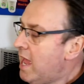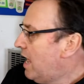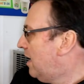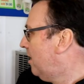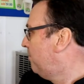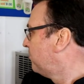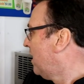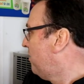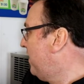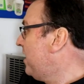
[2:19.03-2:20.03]

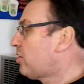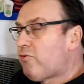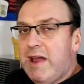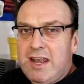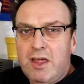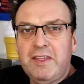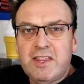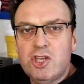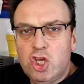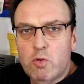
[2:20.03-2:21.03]
Um, they're great. I think
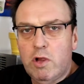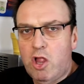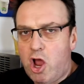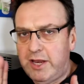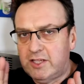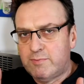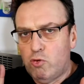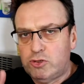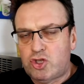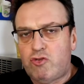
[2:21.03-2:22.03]
their newer line is
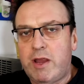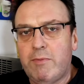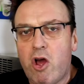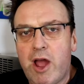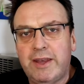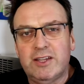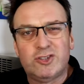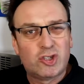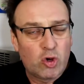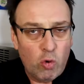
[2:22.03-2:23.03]
more streamlined and
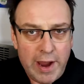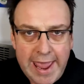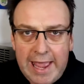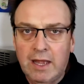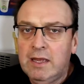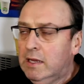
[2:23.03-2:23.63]
square.